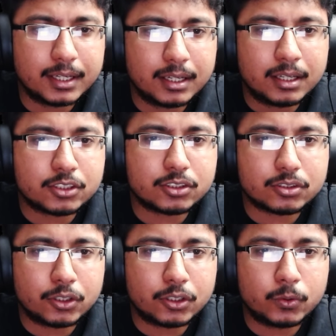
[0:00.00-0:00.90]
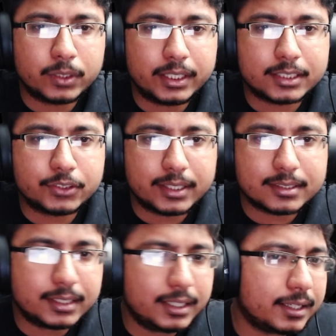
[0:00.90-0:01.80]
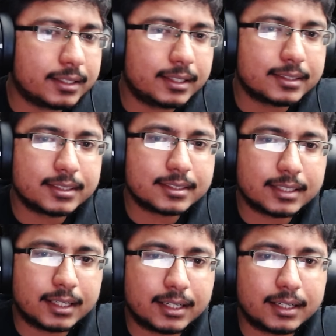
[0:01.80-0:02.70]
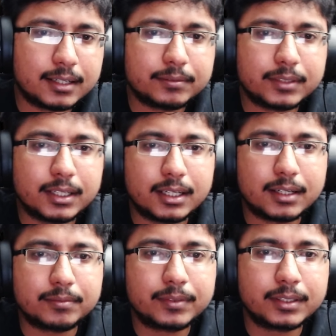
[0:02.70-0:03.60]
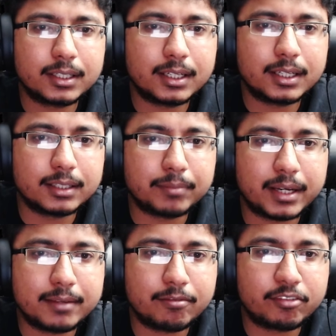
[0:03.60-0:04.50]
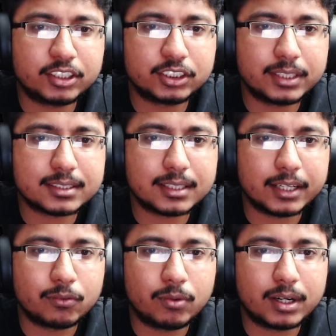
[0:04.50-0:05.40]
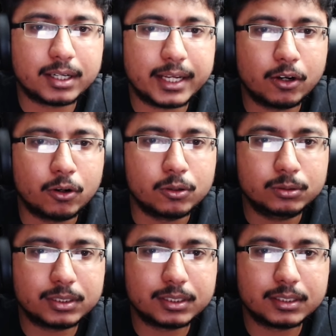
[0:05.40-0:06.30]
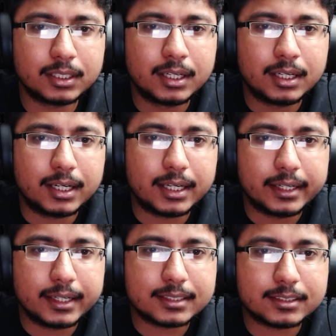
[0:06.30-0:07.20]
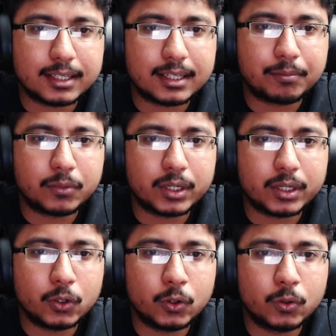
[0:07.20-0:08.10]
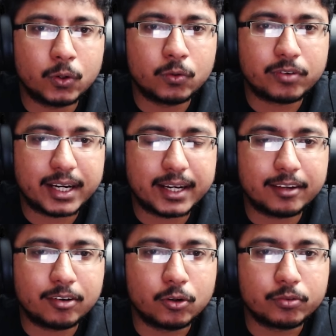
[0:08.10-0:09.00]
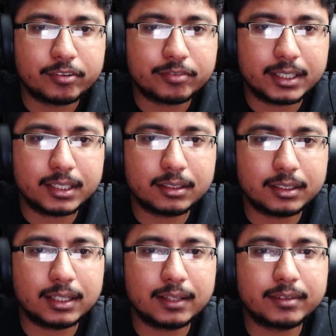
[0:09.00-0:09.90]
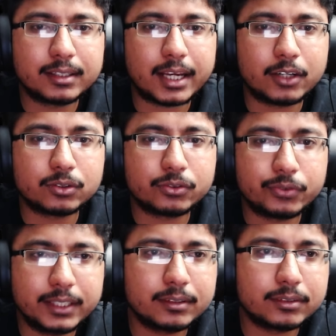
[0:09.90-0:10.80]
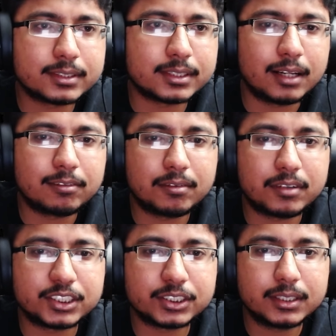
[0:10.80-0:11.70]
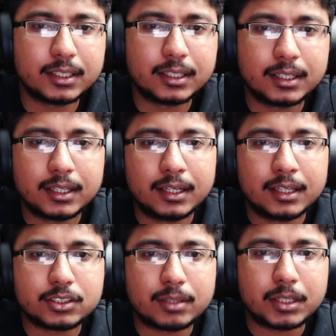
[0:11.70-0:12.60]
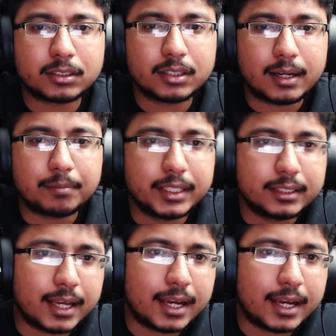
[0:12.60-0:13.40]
So as you can see here, this is my version is like 1 day old, and it is 0.005 0015 11 903, which is an alpha version. So I'm not going to update that.